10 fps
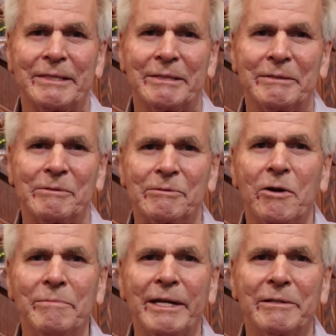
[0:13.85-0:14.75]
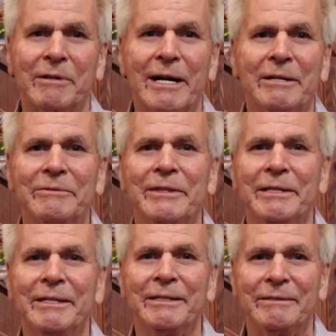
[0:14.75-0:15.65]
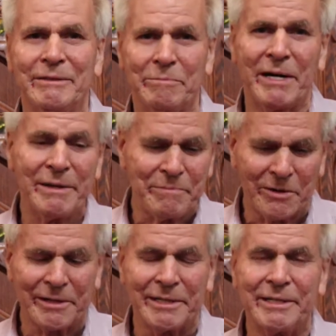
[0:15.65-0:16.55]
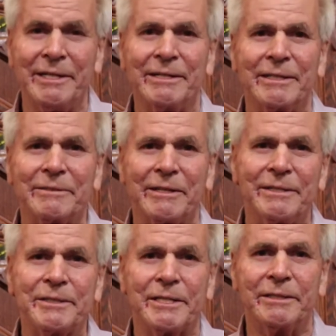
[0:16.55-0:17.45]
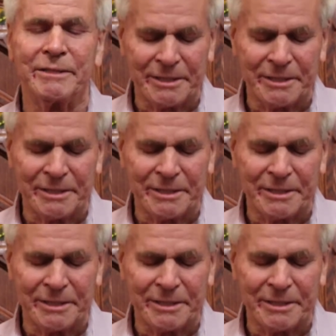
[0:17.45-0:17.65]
roaming around the pipe organ here at Grace Church.